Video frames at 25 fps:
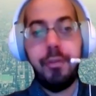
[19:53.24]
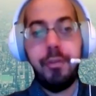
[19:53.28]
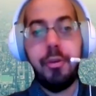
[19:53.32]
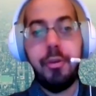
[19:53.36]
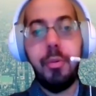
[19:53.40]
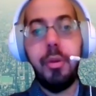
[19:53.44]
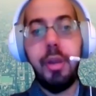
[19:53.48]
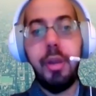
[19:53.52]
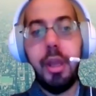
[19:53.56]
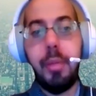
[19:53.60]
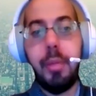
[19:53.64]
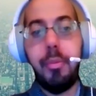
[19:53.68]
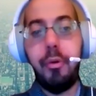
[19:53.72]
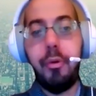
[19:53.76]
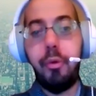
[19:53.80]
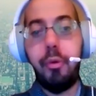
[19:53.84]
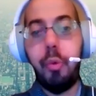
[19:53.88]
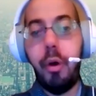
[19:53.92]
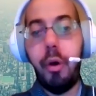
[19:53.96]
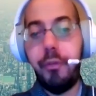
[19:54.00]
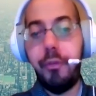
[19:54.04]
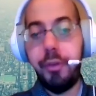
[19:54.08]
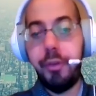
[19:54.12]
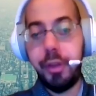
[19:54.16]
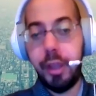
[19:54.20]
If you enable
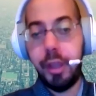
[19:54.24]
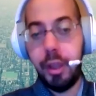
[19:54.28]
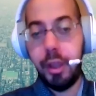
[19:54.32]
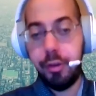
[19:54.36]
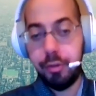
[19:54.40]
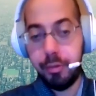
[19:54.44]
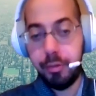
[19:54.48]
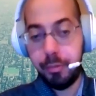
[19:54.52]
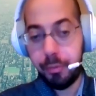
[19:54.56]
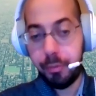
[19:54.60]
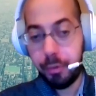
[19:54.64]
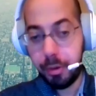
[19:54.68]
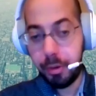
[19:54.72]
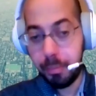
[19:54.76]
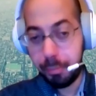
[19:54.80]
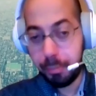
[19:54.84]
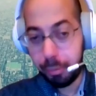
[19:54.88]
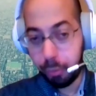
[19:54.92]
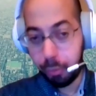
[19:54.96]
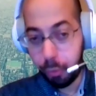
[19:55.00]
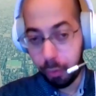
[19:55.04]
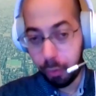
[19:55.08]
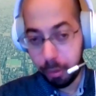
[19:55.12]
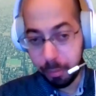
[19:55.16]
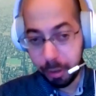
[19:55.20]
qualification for
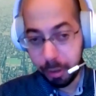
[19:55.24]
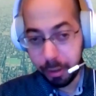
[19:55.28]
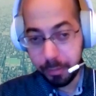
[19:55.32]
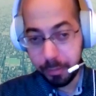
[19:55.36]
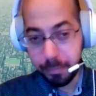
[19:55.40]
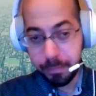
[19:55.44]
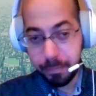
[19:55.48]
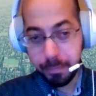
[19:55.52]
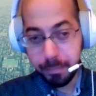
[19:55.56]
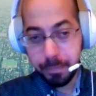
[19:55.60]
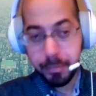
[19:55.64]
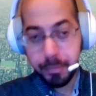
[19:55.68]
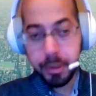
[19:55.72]
employment,